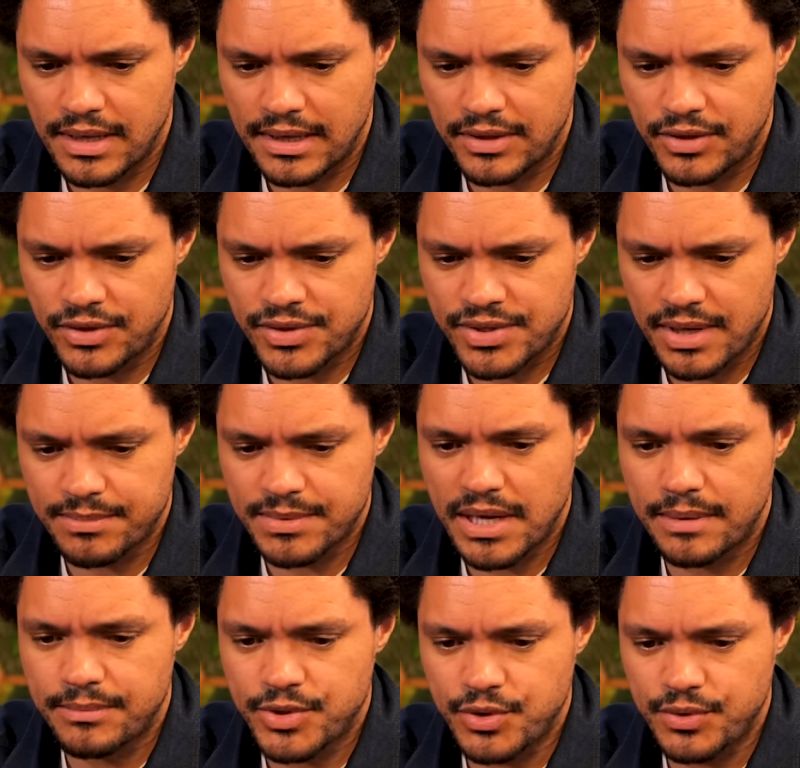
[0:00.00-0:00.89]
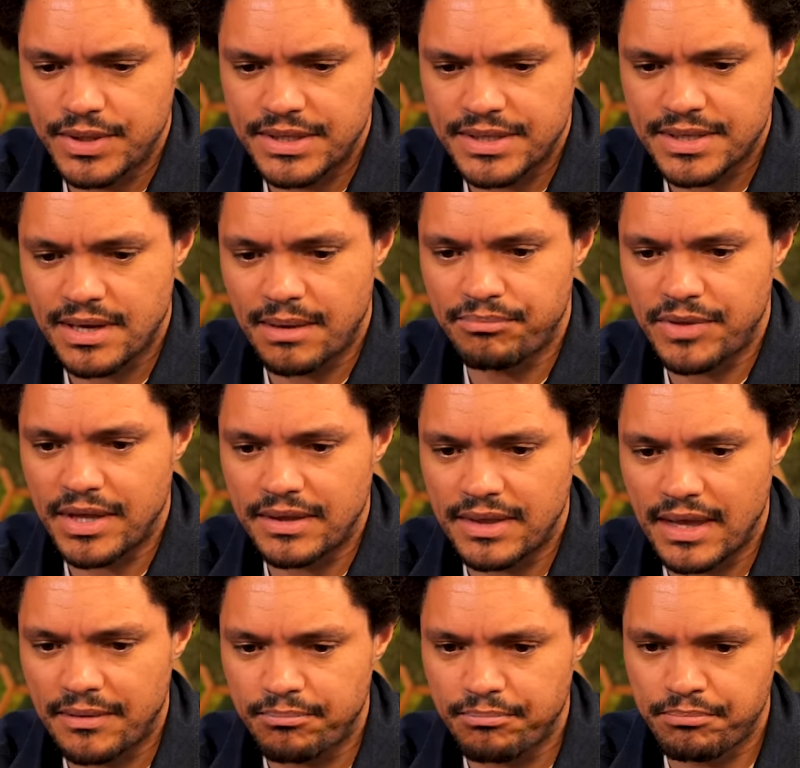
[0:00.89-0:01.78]
that sometimes you need
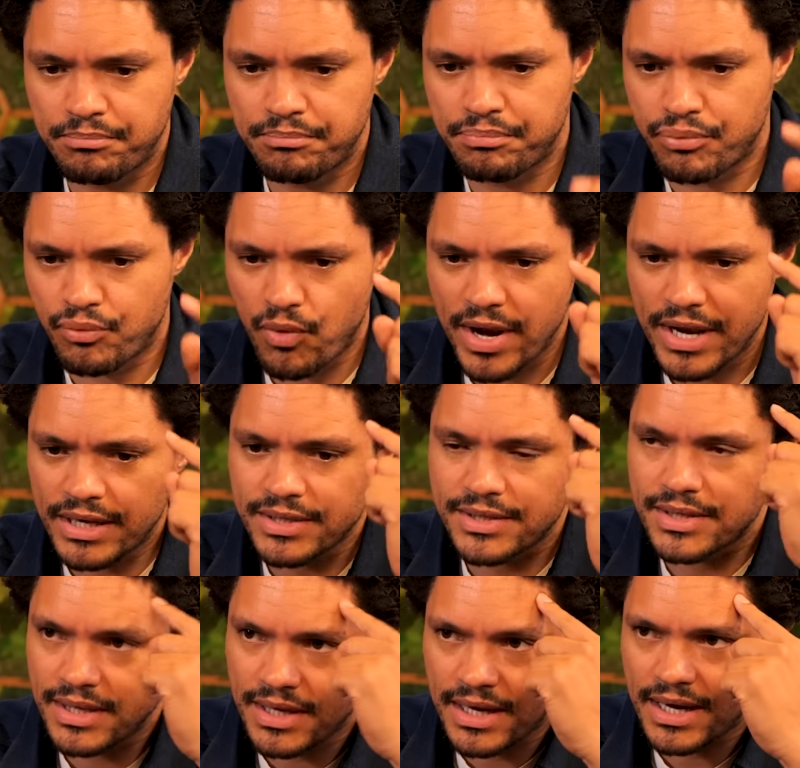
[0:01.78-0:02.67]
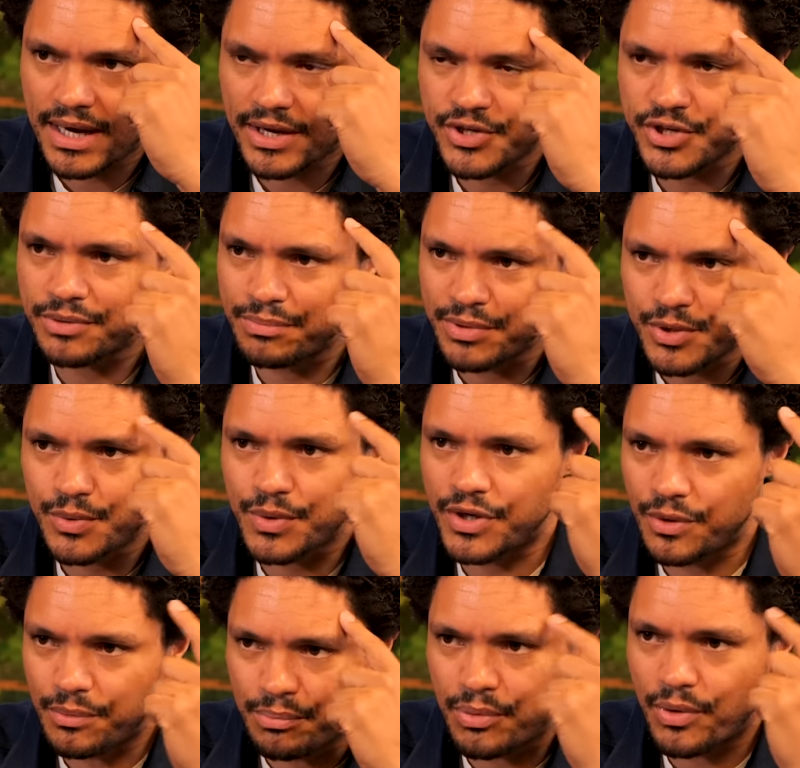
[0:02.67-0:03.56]
something that breaks the connection
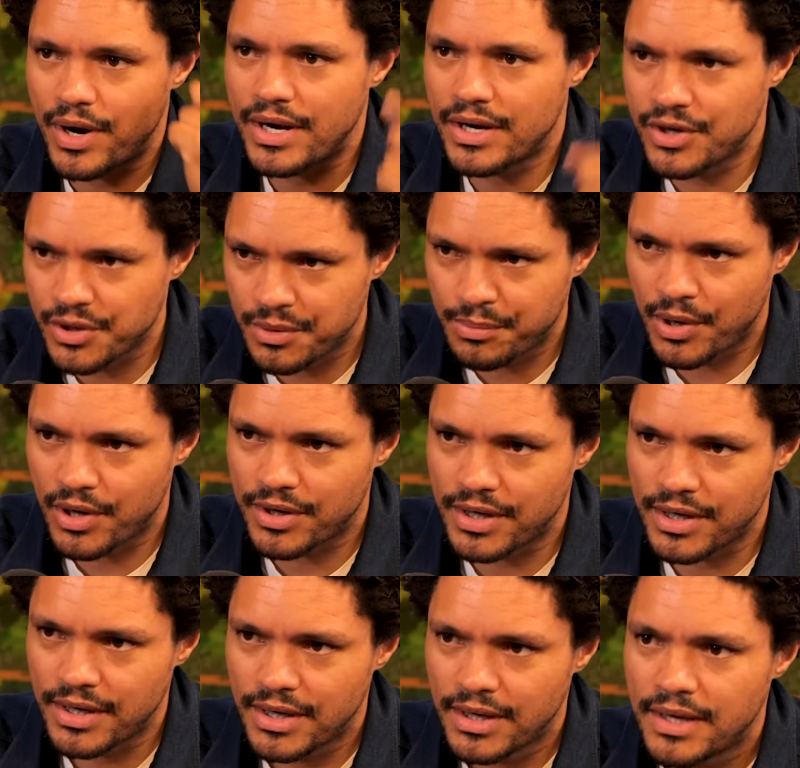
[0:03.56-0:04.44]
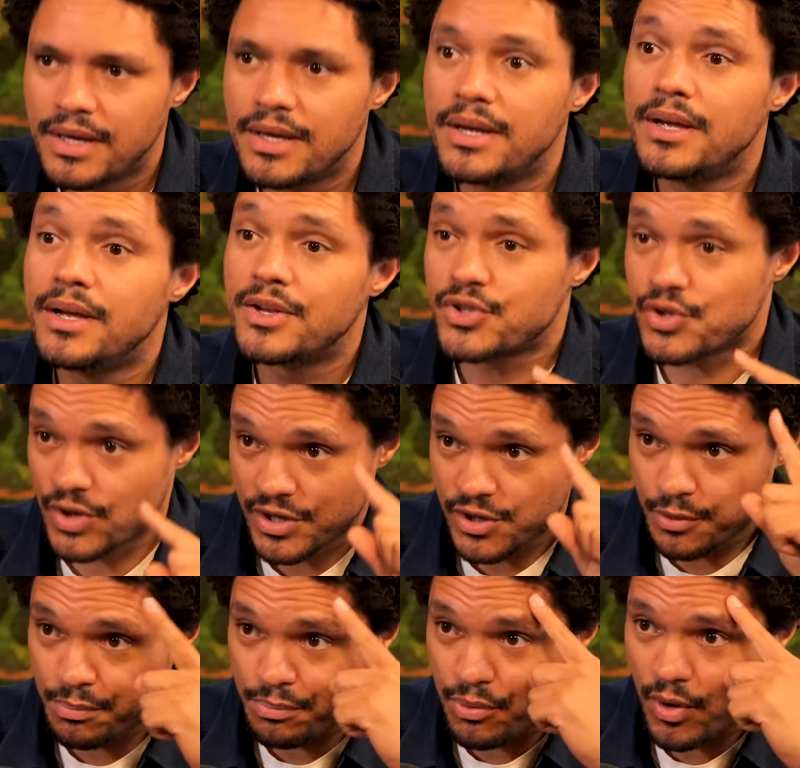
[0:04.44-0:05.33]
between your brain and your body mm-hmm. so
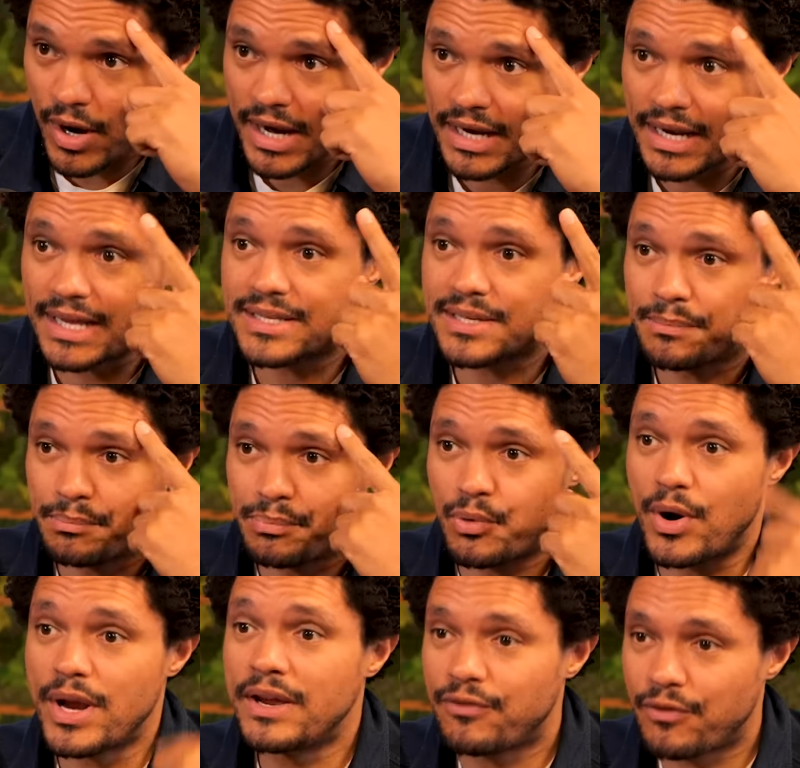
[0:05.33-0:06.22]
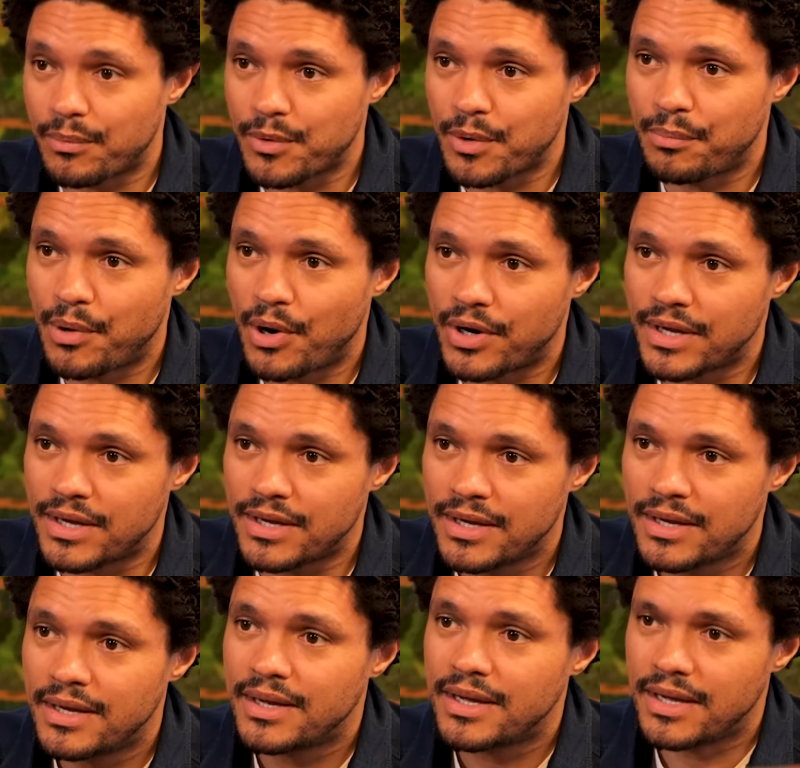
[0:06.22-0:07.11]
that your brain gets a break from your
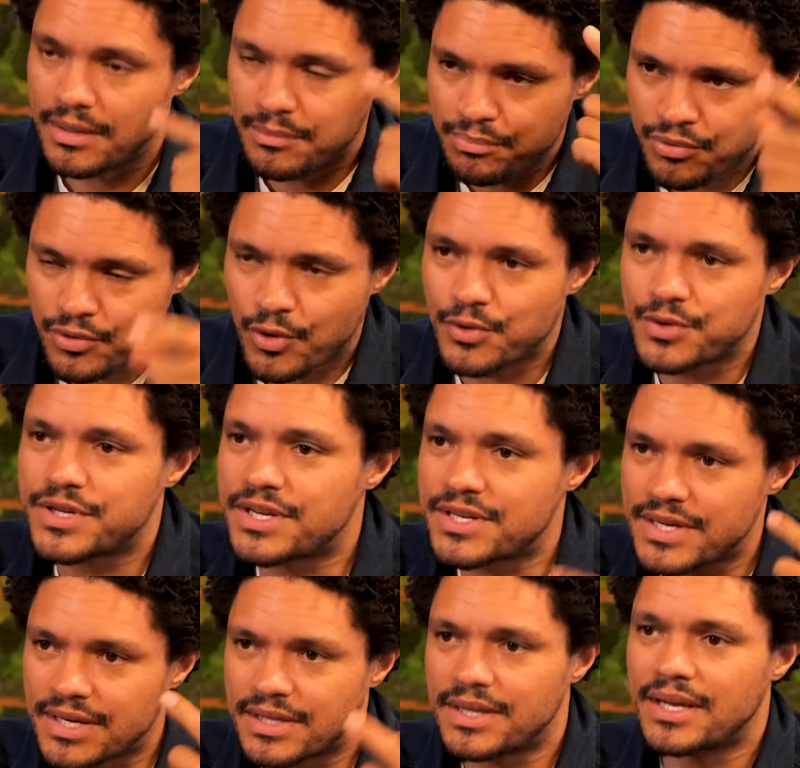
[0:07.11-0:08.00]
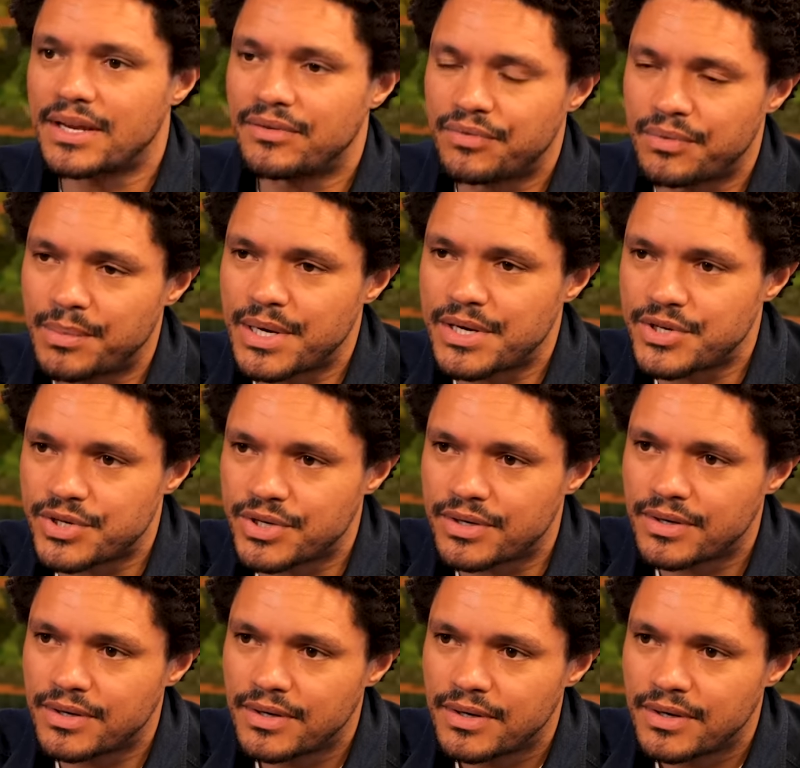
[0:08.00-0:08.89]
body in processing the
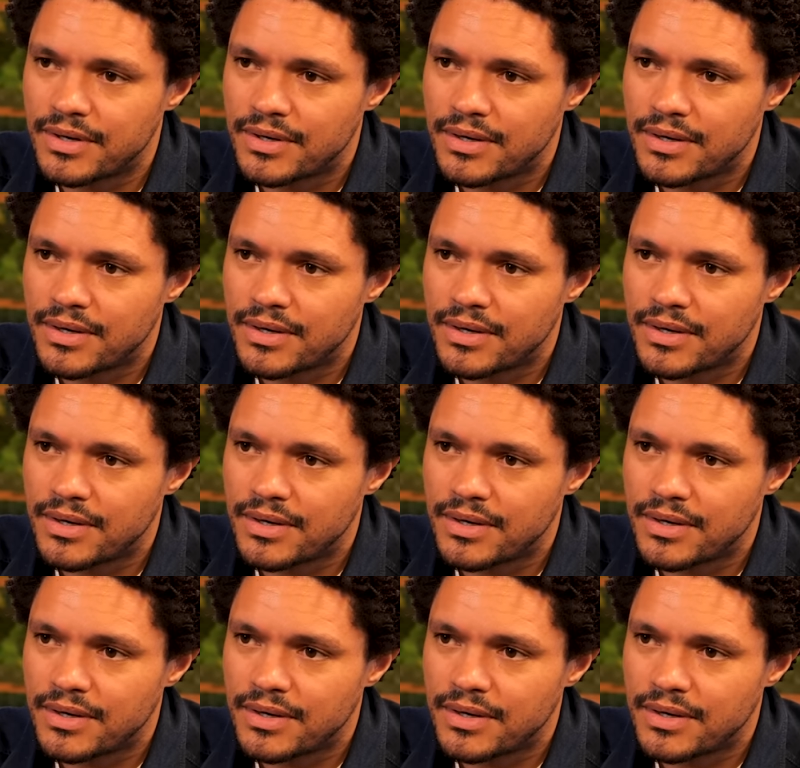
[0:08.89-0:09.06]
information.